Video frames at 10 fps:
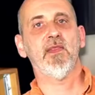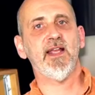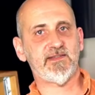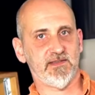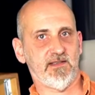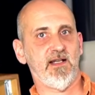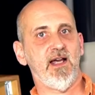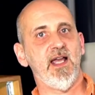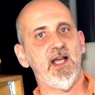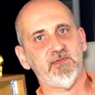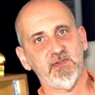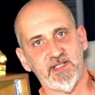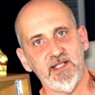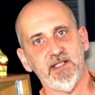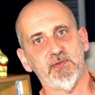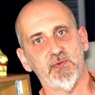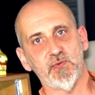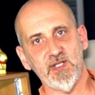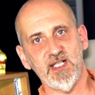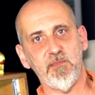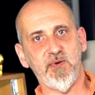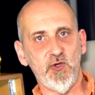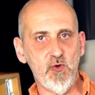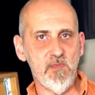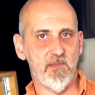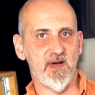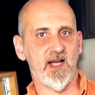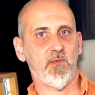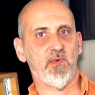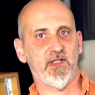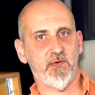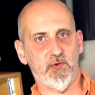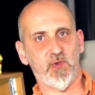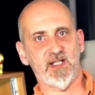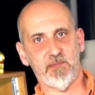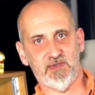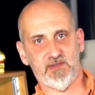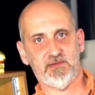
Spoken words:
That's it. I have to say it really blew my mind when I heard what happened.